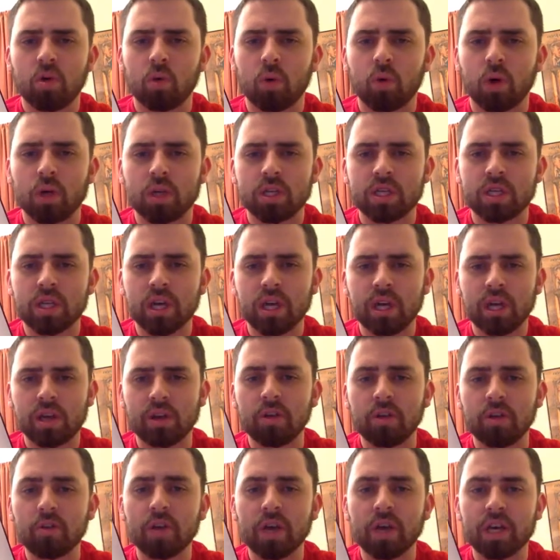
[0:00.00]
While it's not
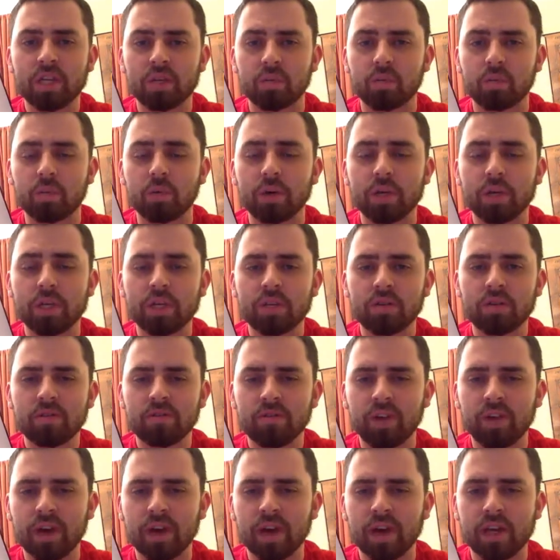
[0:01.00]
nearly as
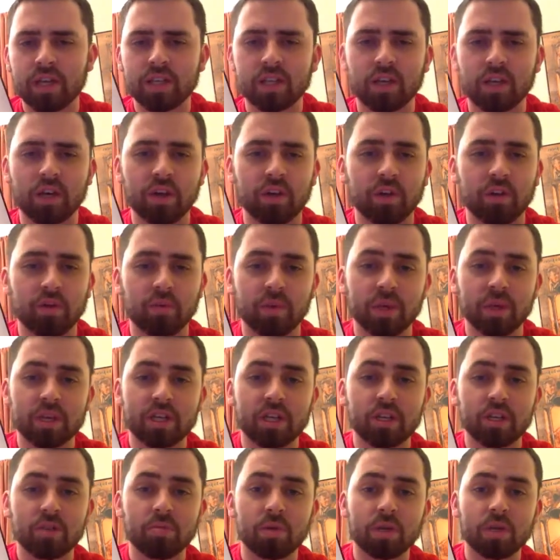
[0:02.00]
abrasive as their
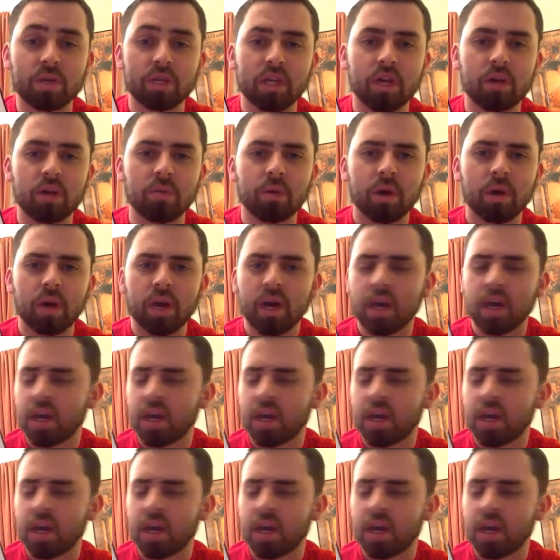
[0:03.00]
Mid-City mixtape,